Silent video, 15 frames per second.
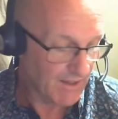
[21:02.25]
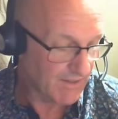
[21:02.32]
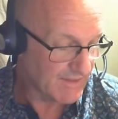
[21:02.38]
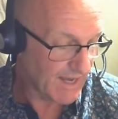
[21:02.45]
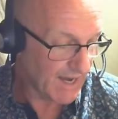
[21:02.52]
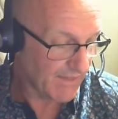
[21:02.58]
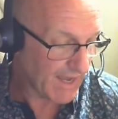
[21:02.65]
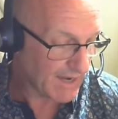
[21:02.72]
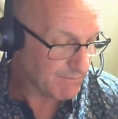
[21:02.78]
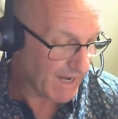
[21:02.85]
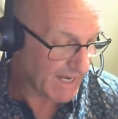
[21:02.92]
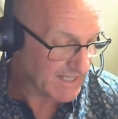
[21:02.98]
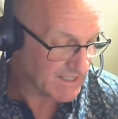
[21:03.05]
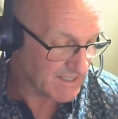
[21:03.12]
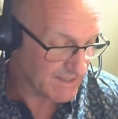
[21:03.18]
Now, that
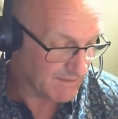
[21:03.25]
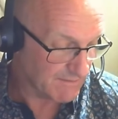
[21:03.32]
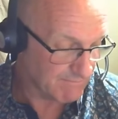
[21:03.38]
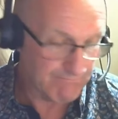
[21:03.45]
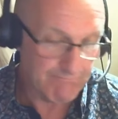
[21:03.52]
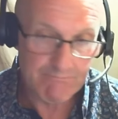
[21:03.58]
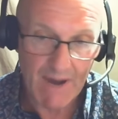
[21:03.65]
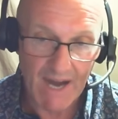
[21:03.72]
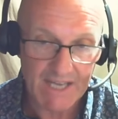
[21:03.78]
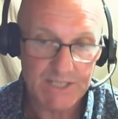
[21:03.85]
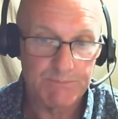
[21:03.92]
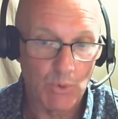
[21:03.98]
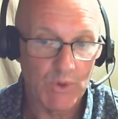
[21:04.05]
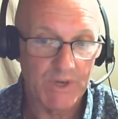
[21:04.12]
makes it much more